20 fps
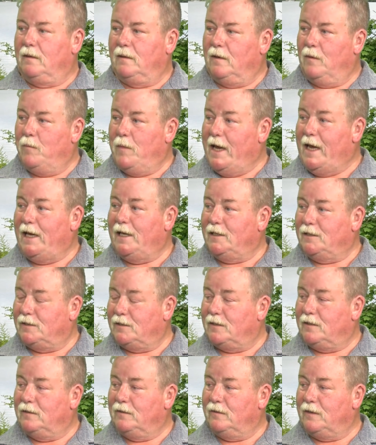
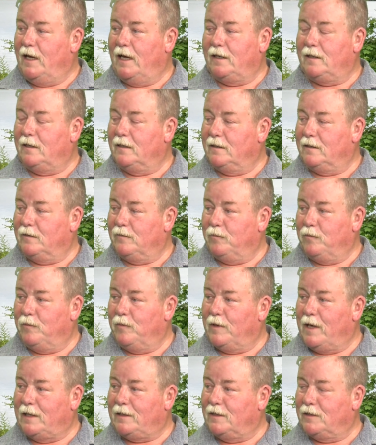amazed at the all
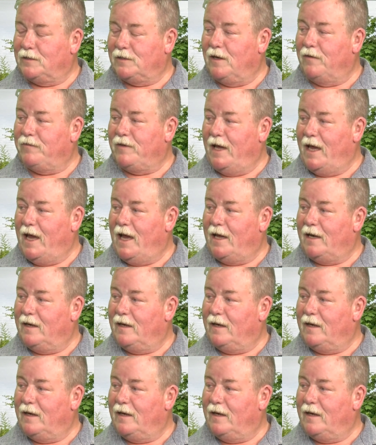societies the